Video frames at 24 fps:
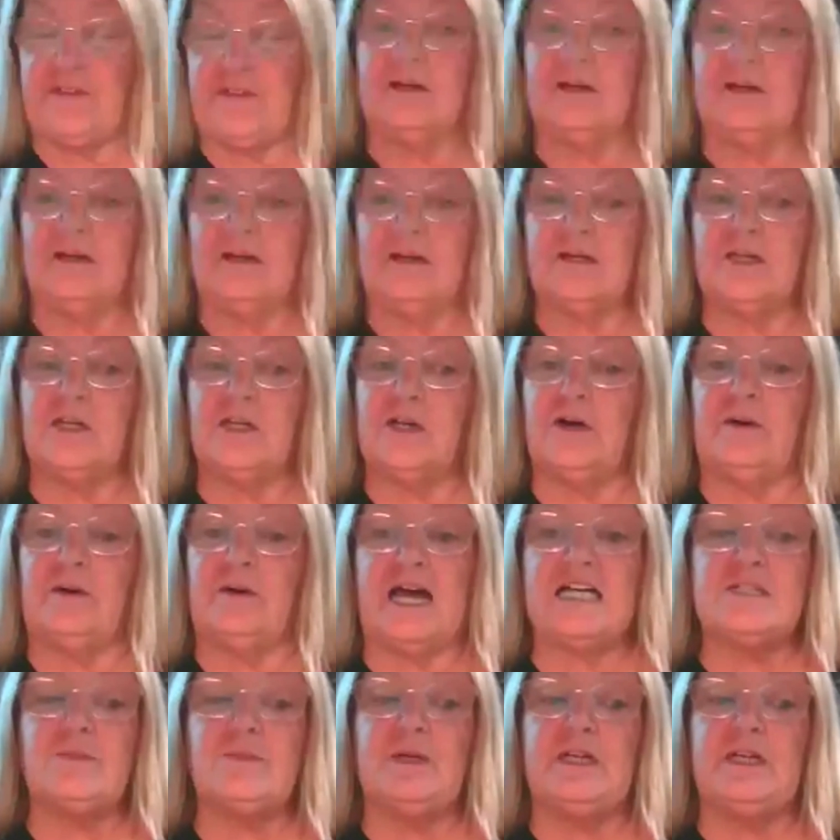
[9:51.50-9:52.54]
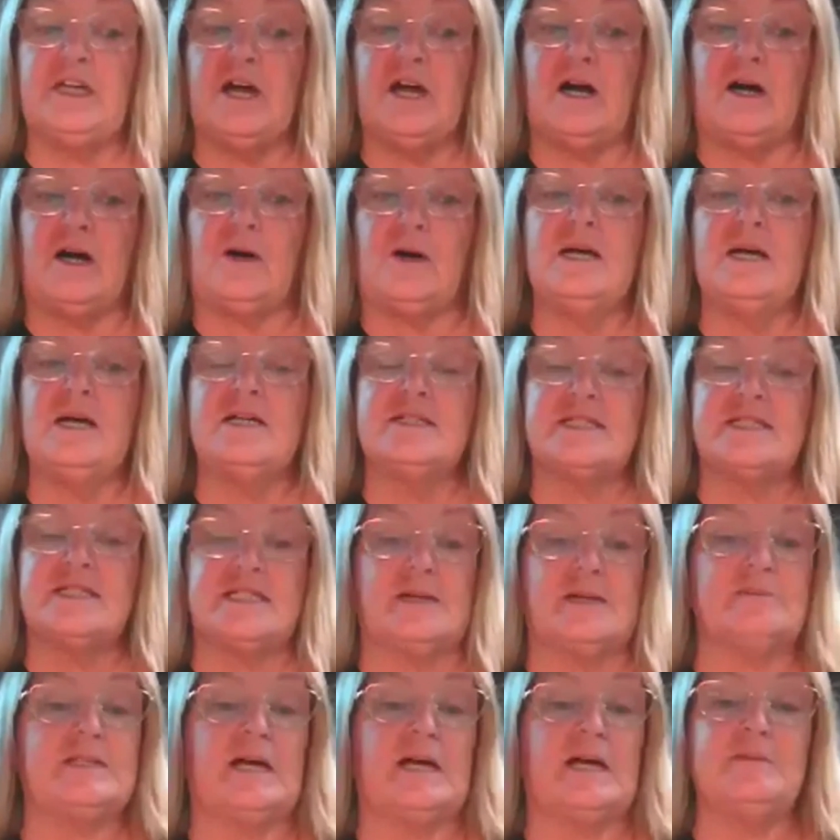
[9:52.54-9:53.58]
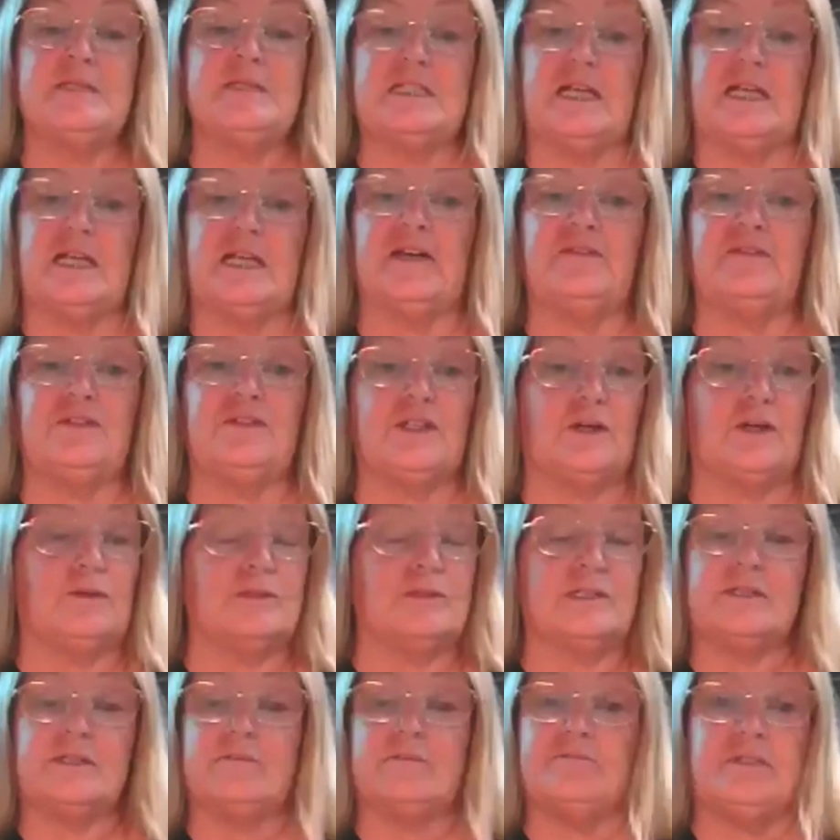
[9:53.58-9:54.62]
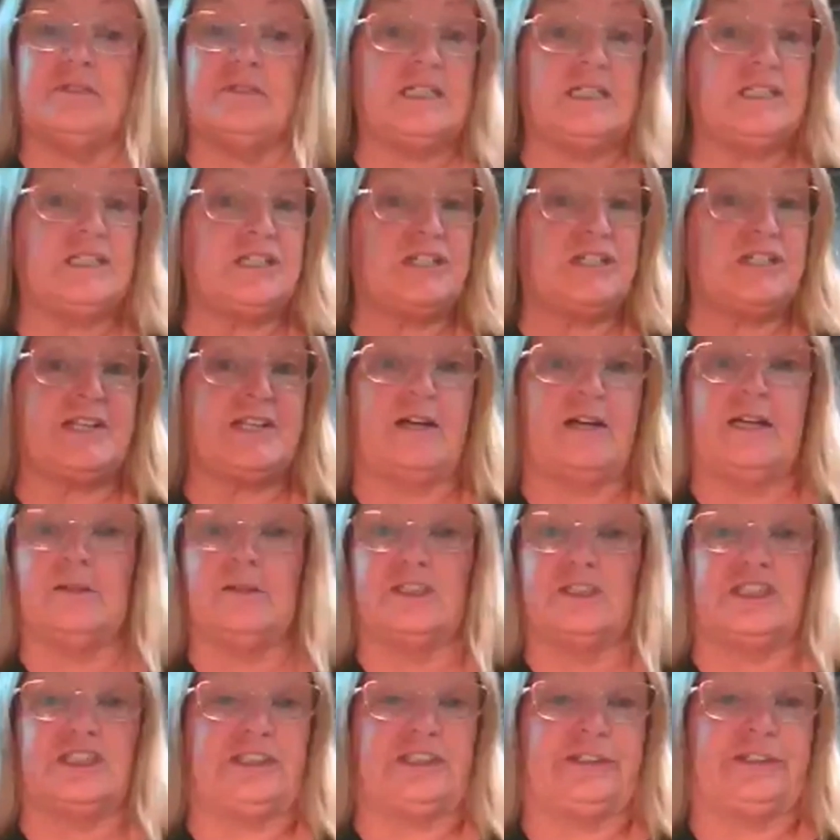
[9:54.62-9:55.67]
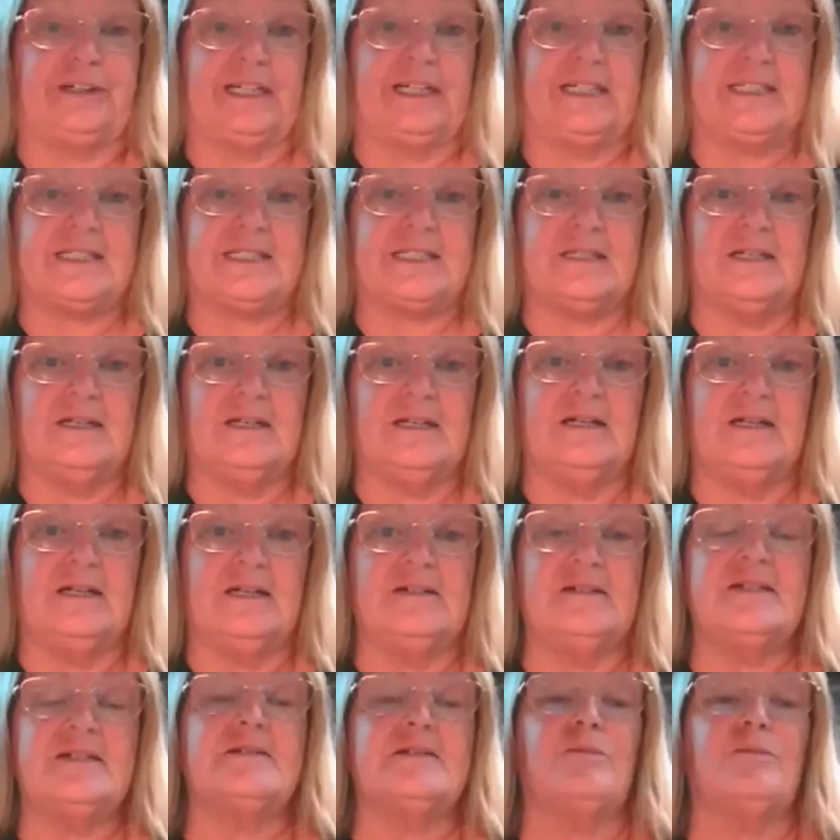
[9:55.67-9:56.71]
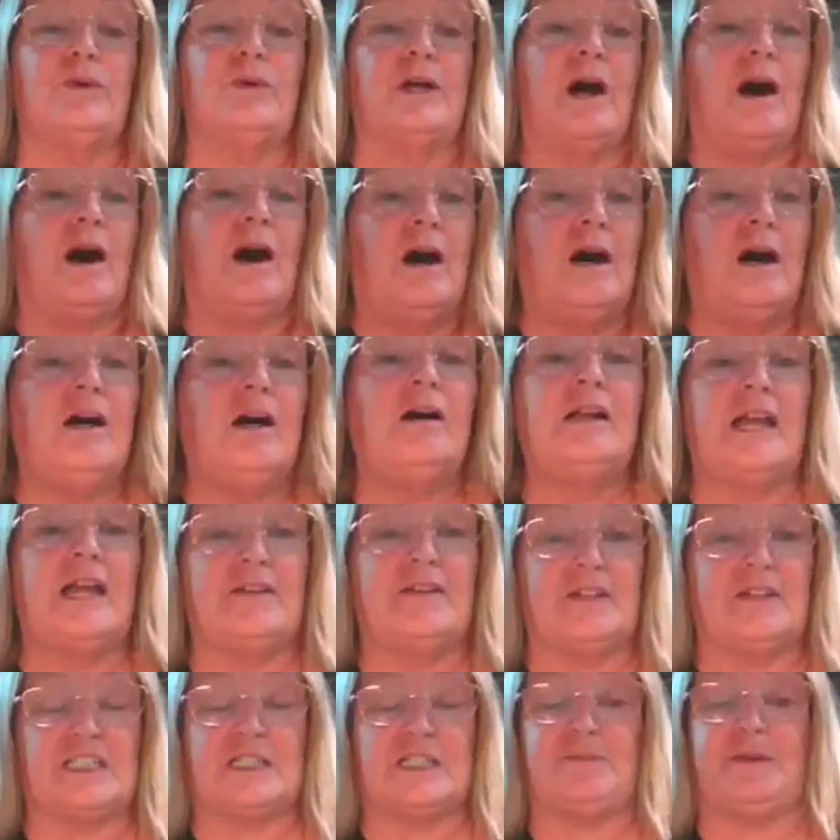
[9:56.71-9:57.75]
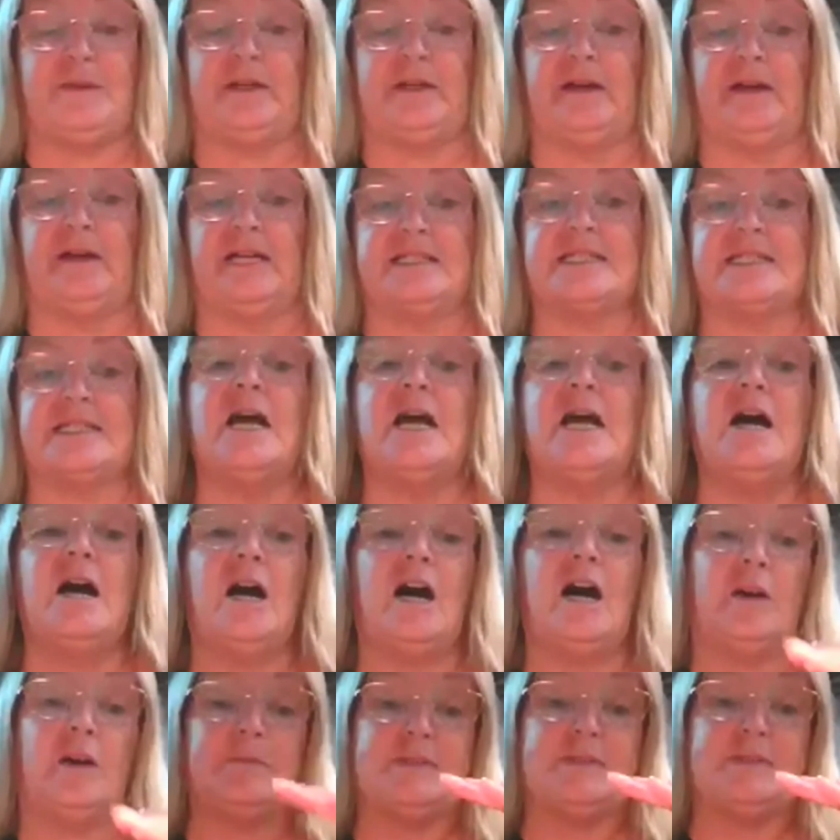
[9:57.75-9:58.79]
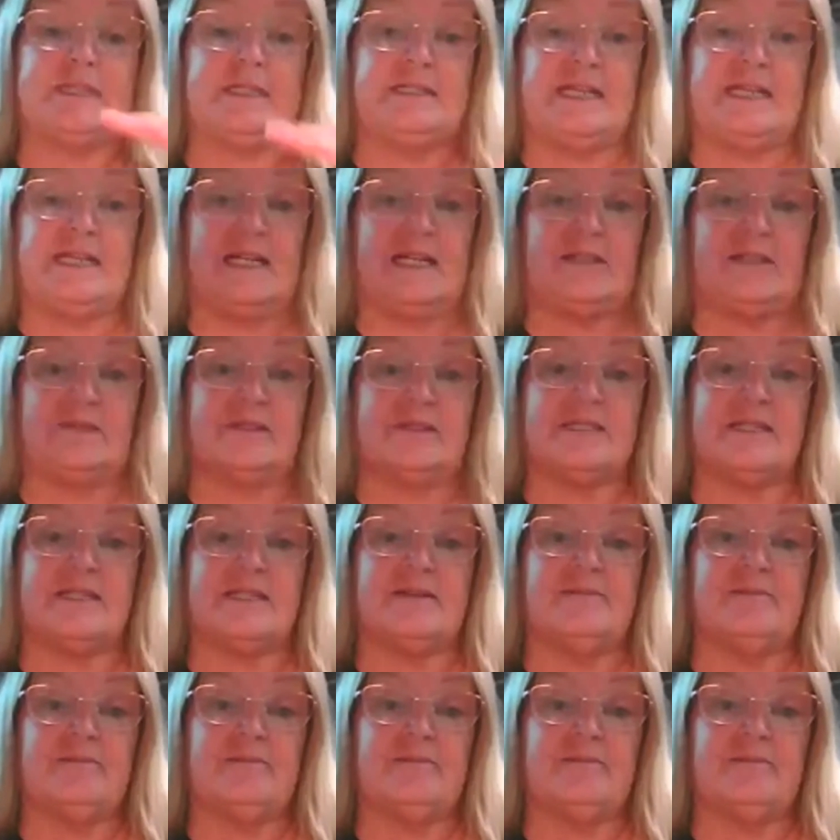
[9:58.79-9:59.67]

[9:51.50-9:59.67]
You know, as we know, sometimes life don't dish us all out cherries. We all have experienced ups and downs.